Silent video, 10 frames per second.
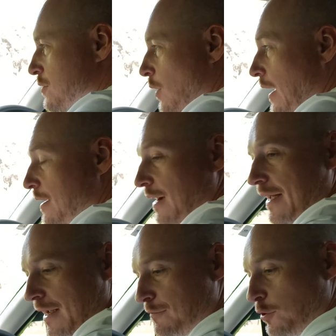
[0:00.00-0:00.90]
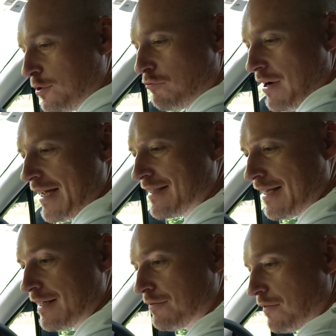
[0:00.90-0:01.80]
so I have not read
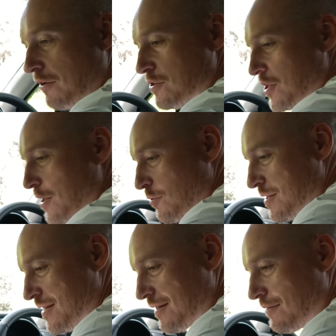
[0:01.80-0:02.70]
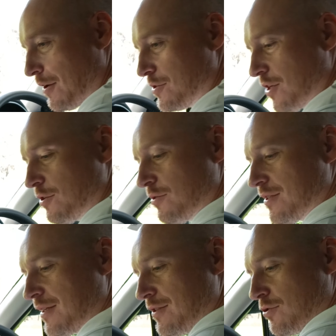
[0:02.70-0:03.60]
yet, very
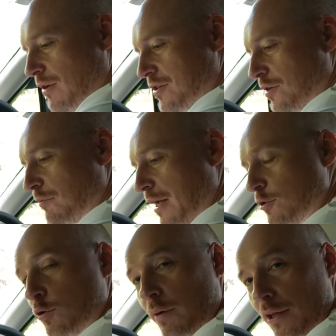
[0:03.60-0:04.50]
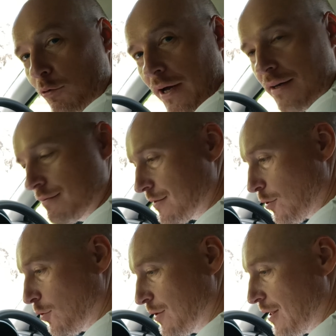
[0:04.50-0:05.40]
generous instruction manual, by the way.
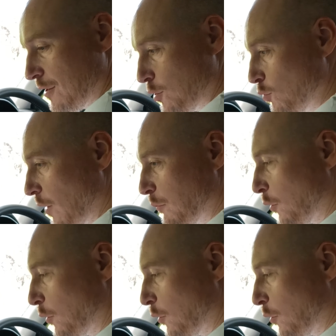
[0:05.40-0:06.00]
So you are